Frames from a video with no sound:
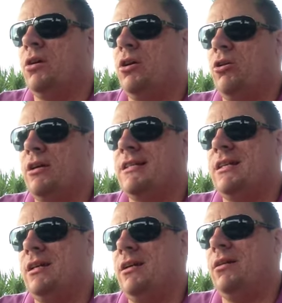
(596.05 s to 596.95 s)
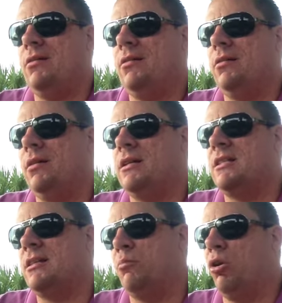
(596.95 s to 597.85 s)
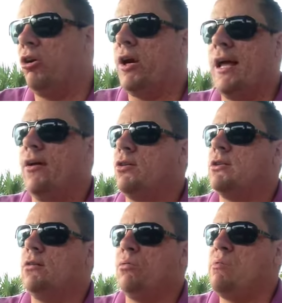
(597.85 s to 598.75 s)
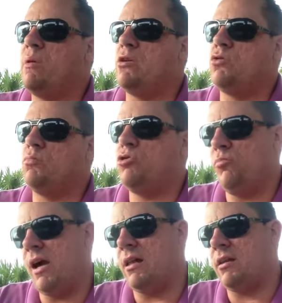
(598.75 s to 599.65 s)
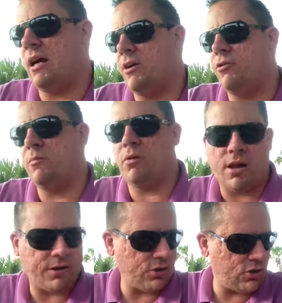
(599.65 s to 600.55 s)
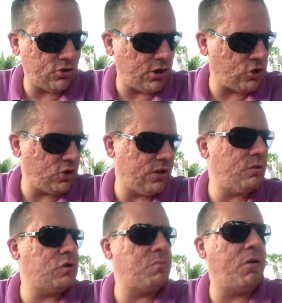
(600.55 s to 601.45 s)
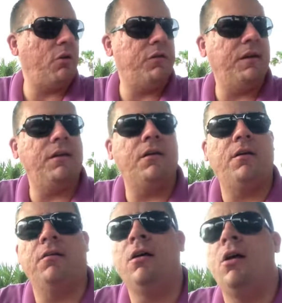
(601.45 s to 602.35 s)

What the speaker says: I see a similar house, a 3-bedroom, 2-bath concrete block construction that was built in